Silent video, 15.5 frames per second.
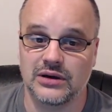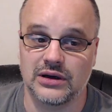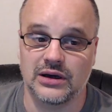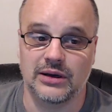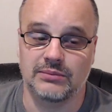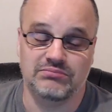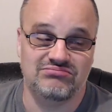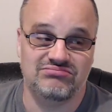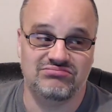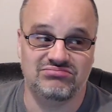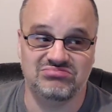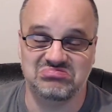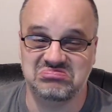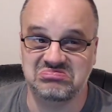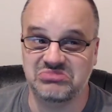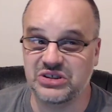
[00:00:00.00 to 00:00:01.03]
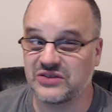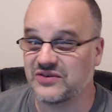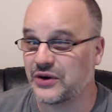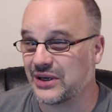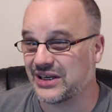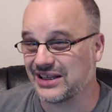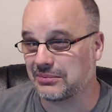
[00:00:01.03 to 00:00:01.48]
um, with
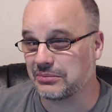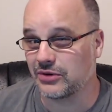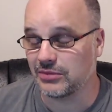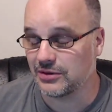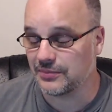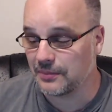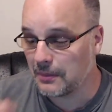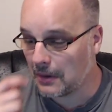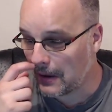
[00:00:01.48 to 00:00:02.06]
very little problem.